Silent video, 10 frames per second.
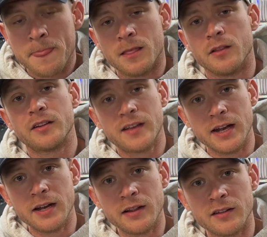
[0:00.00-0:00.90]
let's get
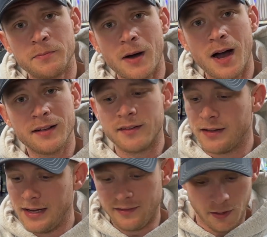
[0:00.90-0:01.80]
into this box.
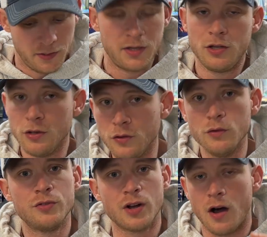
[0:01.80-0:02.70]
It's a
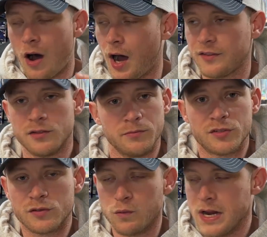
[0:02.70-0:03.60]
huge, awesome,
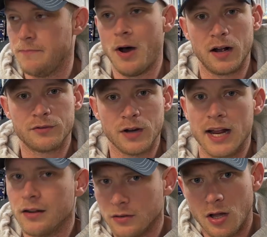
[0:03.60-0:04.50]
sweet box,
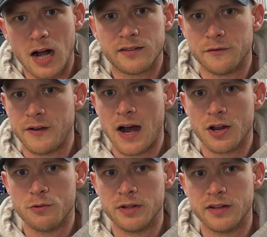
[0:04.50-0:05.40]
right? Lots of
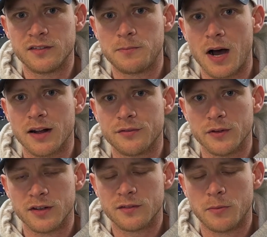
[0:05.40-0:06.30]
value in this box for
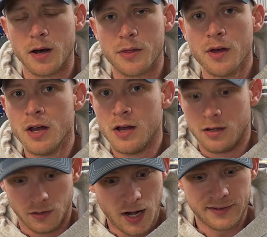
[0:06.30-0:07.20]
this month.
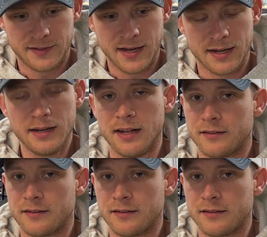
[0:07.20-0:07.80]
Lots of techniques,